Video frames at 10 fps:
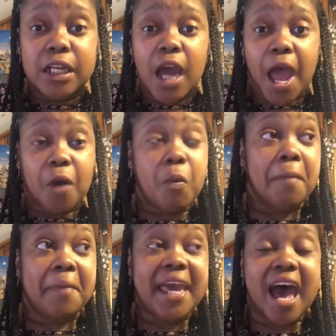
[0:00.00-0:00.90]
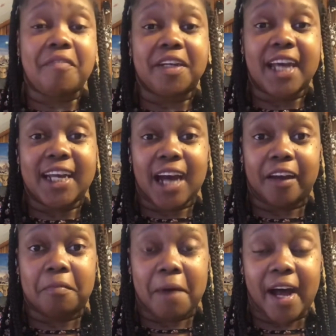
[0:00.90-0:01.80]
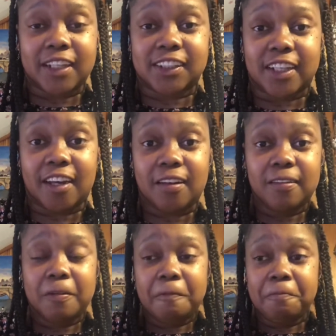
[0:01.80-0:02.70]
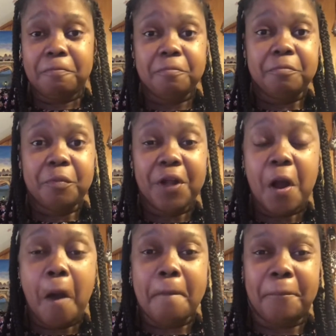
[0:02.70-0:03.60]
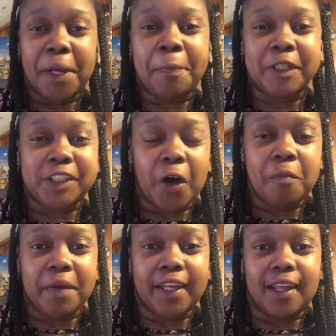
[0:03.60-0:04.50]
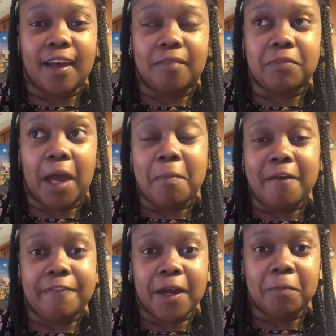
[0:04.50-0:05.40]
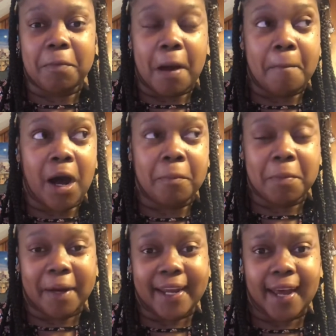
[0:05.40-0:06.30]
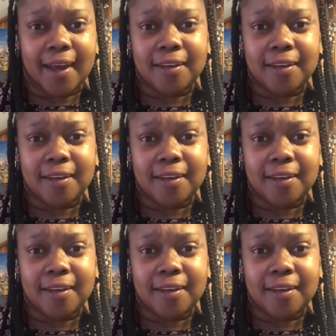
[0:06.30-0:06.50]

And with me having that kind of mindset, people told me that, like, my family, my mom and my dad,